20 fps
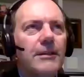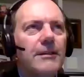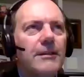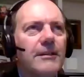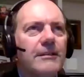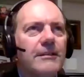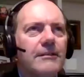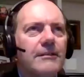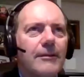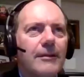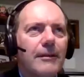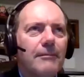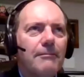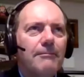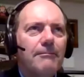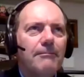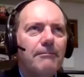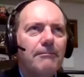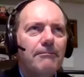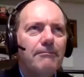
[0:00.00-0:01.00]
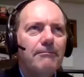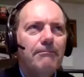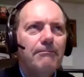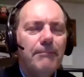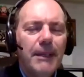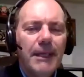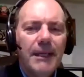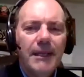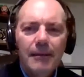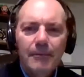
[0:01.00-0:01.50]
goodness, what a
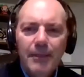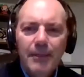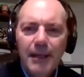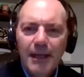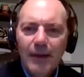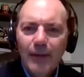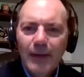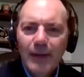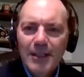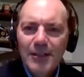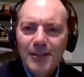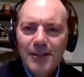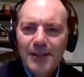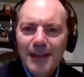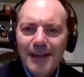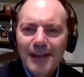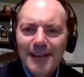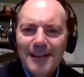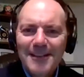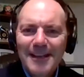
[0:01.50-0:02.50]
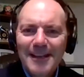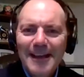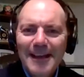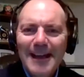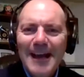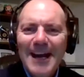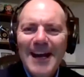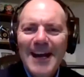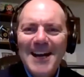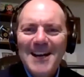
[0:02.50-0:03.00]
big, big question that is.
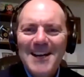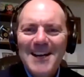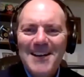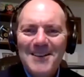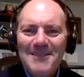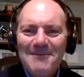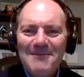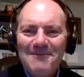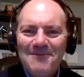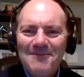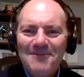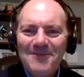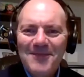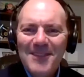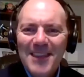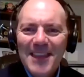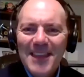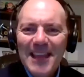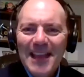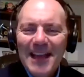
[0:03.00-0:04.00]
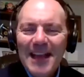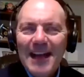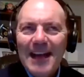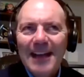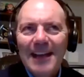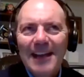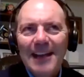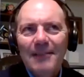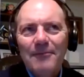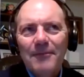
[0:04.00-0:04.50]
um,
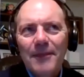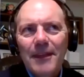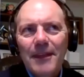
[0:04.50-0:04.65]
Uh,